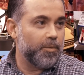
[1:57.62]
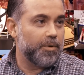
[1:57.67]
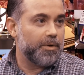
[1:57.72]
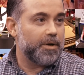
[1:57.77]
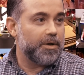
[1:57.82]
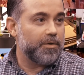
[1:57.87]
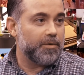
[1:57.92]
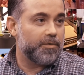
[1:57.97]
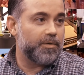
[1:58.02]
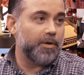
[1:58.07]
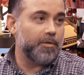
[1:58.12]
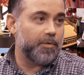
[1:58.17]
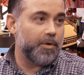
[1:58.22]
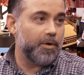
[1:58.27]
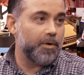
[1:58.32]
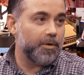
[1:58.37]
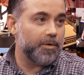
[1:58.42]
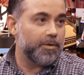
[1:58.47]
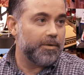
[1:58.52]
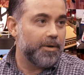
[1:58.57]
won't get yourself
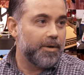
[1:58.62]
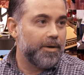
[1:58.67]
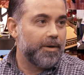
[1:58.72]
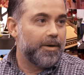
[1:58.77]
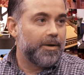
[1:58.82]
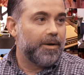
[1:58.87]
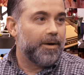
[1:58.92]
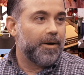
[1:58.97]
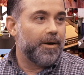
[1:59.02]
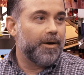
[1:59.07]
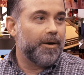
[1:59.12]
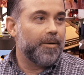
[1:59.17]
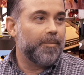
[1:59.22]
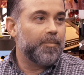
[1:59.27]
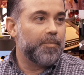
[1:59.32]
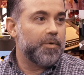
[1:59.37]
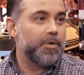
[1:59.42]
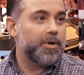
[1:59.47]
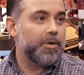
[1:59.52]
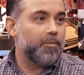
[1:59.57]
hurt,
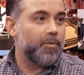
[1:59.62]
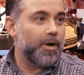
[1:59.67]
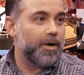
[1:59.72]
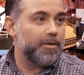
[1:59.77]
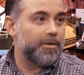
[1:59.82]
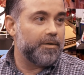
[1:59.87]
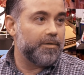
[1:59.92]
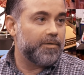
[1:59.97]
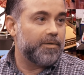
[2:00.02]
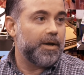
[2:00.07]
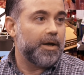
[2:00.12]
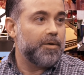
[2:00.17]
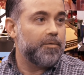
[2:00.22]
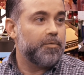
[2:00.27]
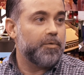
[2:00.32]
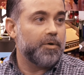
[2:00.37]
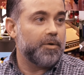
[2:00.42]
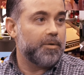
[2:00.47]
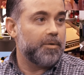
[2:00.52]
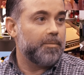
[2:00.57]
you can ride these
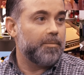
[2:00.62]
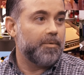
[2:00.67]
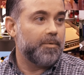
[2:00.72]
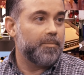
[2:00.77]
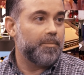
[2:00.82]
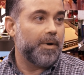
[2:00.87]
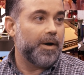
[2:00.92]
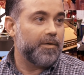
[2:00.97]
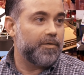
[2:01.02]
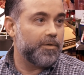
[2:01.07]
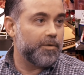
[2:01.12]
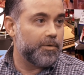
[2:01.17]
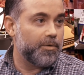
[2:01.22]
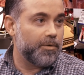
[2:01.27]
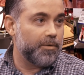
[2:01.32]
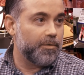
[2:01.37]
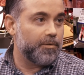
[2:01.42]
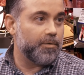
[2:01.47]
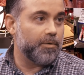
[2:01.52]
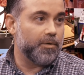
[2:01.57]
10-foot
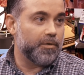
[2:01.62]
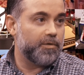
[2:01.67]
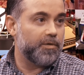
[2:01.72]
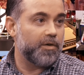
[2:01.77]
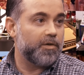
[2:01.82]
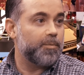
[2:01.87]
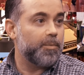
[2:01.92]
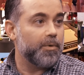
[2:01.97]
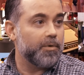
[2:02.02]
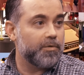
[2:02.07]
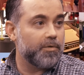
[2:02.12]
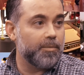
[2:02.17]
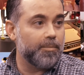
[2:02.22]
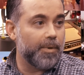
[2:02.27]
bicycles or 6-person